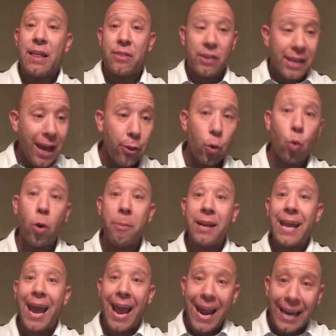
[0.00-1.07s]
The other
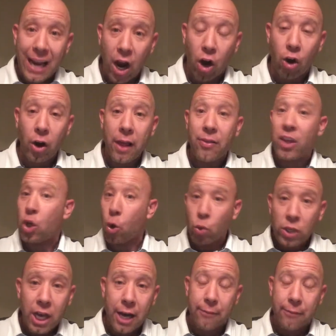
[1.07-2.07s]
woman, Hagar, the old